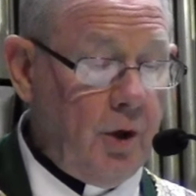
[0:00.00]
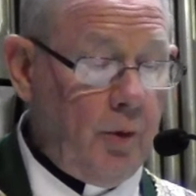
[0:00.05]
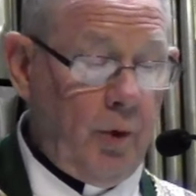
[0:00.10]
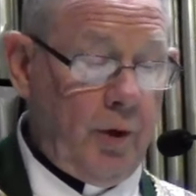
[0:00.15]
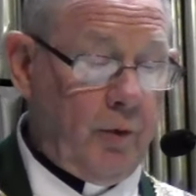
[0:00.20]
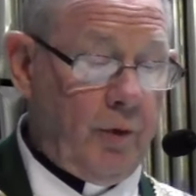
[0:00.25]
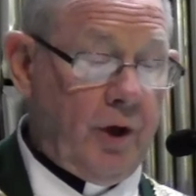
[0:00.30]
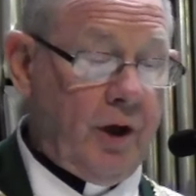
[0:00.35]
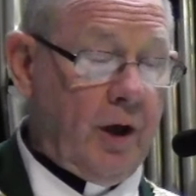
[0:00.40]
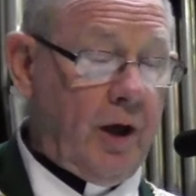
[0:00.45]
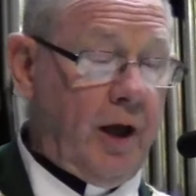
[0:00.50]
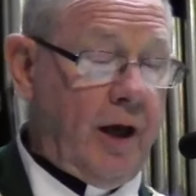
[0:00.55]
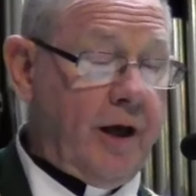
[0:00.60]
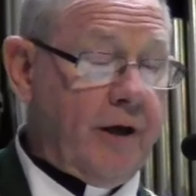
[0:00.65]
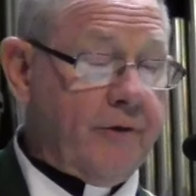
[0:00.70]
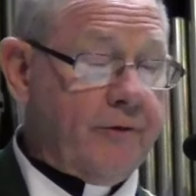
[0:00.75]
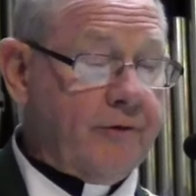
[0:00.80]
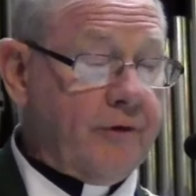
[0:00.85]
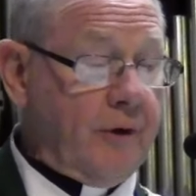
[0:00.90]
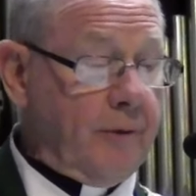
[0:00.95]
We
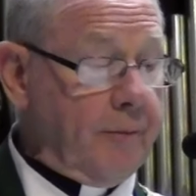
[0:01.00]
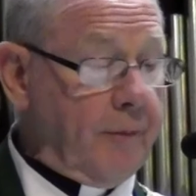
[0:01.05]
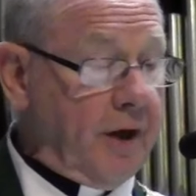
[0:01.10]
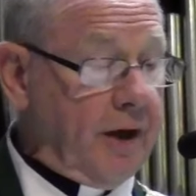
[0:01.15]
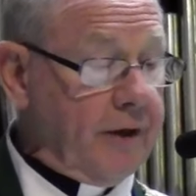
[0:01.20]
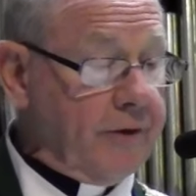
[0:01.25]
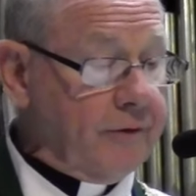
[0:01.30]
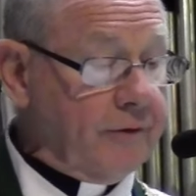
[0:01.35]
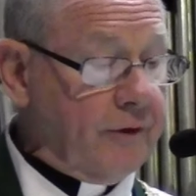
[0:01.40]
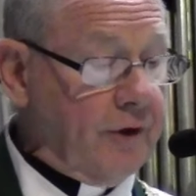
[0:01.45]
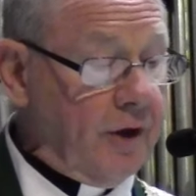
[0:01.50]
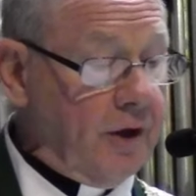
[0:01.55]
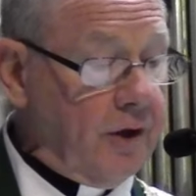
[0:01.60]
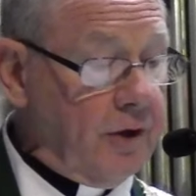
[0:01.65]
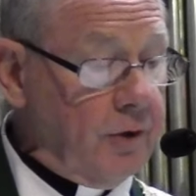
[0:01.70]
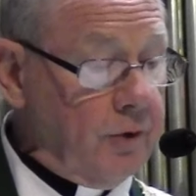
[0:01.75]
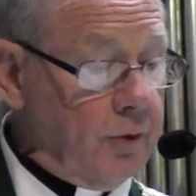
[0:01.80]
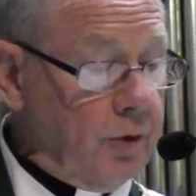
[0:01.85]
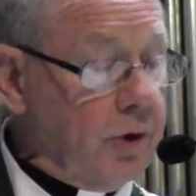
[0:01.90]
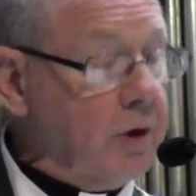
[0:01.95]
realize, some might
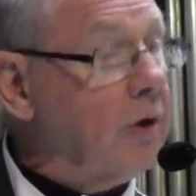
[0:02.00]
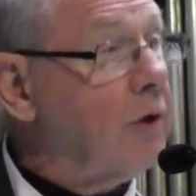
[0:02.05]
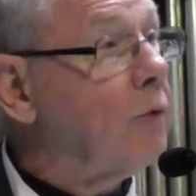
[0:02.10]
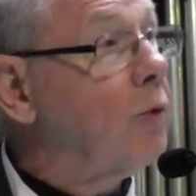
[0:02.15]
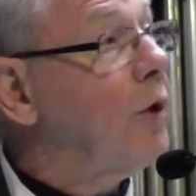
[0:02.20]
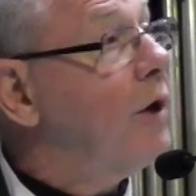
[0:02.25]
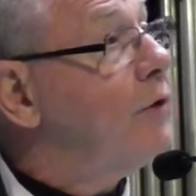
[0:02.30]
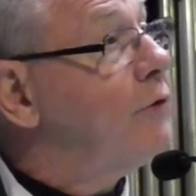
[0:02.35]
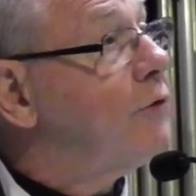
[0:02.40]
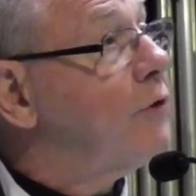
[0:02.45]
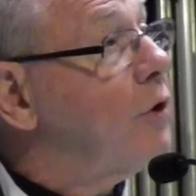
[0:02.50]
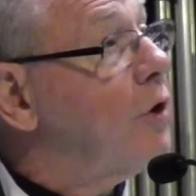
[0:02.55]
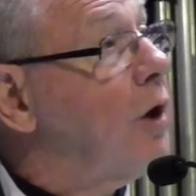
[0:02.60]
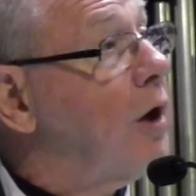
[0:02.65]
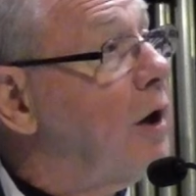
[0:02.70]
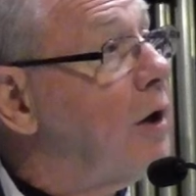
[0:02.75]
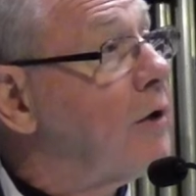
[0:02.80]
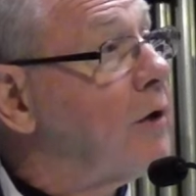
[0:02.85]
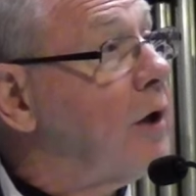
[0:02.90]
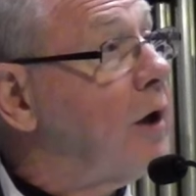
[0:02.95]
say, we're wasting
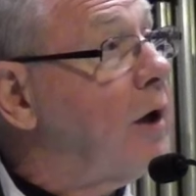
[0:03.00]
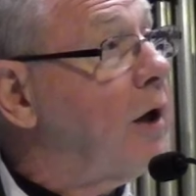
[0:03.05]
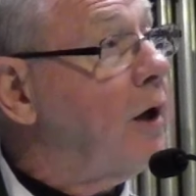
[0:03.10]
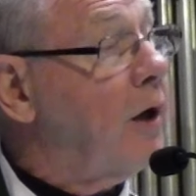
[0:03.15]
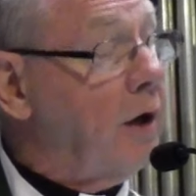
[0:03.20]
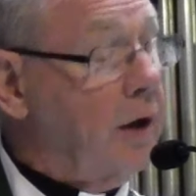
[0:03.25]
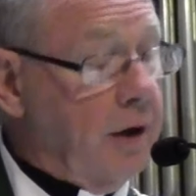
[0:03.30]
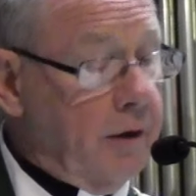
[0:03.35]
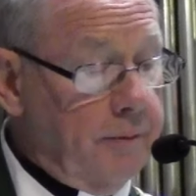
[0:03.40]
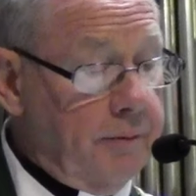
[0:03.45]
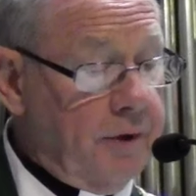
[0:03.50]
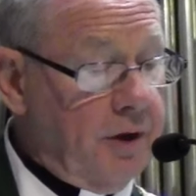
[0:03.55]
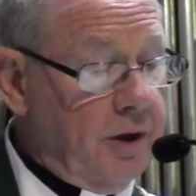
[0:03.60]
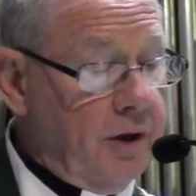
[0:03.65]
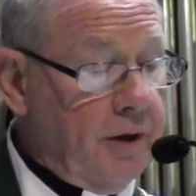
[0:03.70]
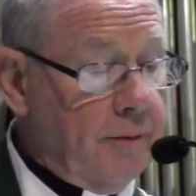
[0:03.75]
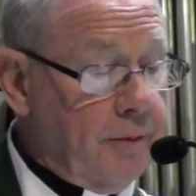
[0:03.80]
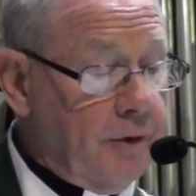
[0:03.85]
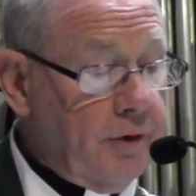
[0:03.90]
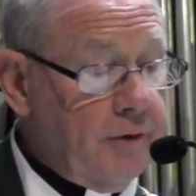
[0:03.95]
our time
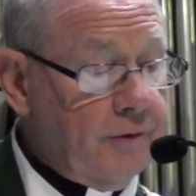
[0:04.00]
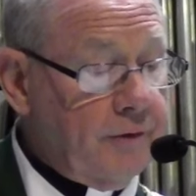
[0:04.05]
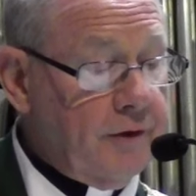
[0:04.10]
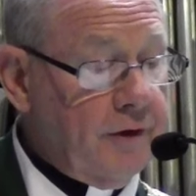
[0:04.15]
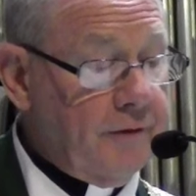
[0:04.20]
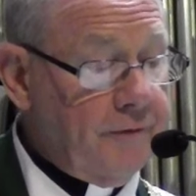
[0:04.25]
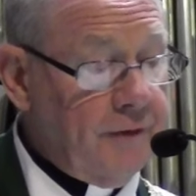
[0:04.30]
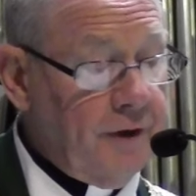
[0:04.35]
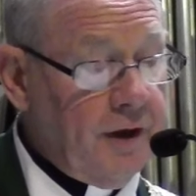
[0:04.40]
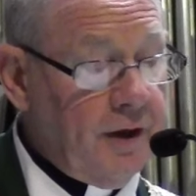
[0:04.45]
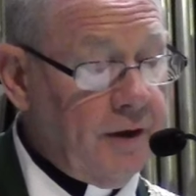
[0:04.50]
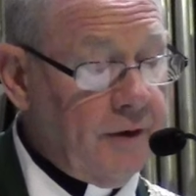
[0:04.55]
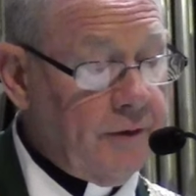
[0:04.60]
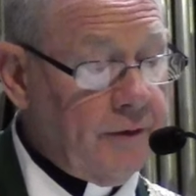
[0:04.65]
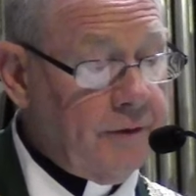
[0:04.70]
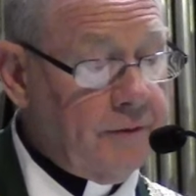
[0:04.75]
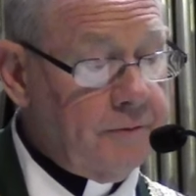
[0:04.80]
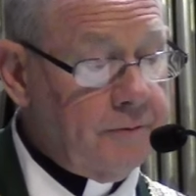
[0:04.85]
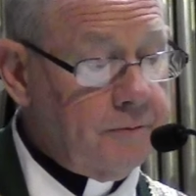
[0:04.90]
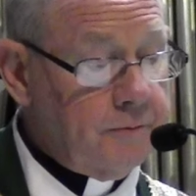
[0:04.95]
being a person of
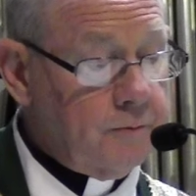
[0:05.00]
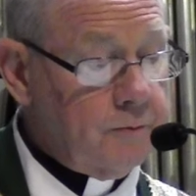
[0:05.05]
faith.